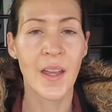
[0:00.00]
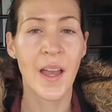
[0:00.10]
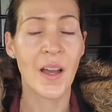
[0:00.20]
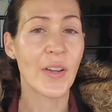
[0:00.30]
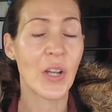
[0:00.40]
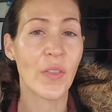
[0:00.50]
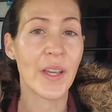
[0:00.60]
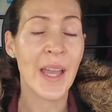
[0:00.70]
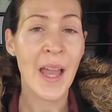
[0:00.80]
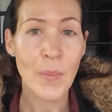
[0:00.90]
Have I got the
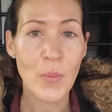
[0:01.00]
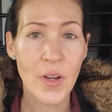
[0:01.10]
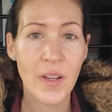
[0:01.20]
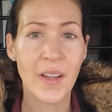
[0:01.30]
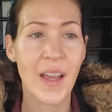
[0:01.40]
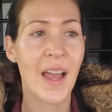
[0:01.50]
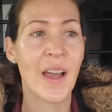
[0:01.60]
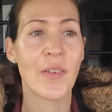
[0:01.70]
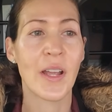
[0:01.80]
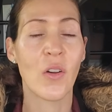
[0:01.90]
camera?
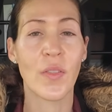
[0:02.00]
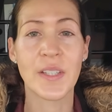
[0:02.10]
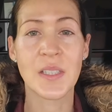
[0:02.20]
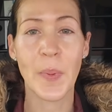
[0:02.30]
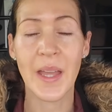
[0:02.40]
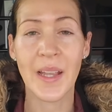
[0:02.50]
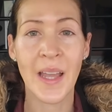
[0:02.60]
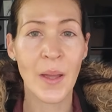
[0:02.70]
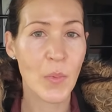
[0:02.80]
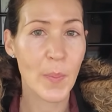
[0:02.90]
Have I got the spare
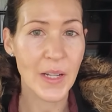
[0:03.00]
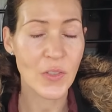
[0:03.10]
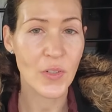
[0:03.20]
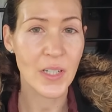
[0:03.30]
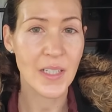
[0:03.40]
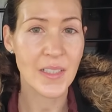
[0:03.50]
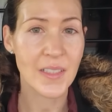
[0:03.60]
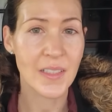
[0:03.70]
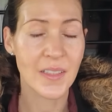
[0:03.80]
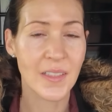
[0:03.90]
camera
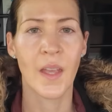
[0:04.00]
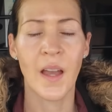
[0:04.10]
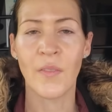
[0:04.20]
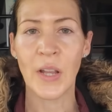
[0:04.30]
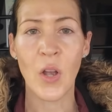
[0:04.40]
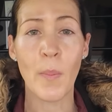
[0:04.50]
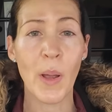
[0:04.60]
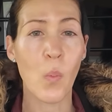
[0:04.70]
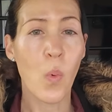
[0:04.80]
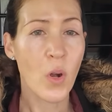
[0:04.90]
batteries? Have I got my
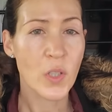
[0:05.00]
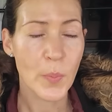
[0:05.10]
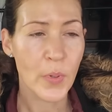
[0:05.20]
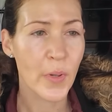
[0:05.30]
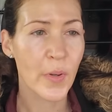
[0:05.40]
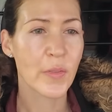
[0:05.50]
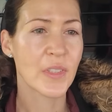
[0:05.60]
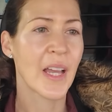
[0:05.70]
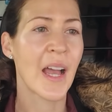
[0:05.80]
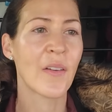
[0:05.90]

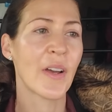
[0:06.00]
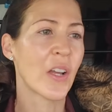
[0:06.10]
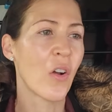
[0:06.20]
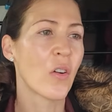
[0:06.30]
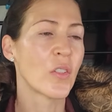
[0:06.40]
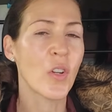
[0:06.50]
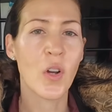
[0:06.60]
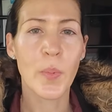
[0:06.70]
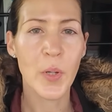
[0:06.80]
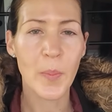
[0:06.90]
waterproofs? Have I got
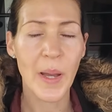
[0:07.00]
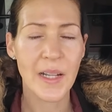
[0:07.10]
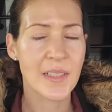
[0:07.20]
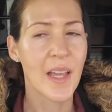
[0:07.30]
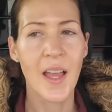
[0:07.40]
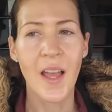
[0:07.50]
dog poo bags?